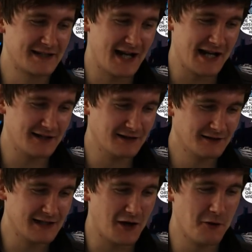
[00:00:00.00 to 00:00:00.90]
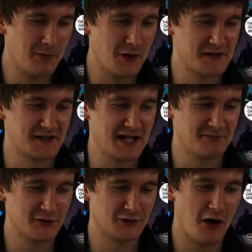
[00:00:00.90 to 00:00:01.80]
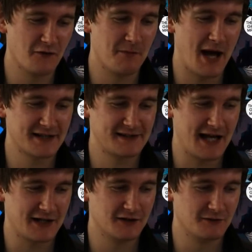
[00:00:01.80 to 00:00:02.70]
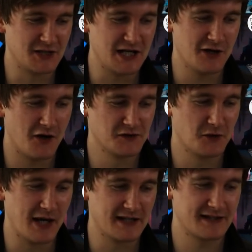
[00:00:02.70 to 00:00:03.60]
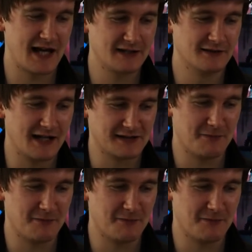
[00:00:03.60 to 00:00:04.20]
Cycle, his own personalised model of the Bat Cycle, which he calls the Wing Cycle, as a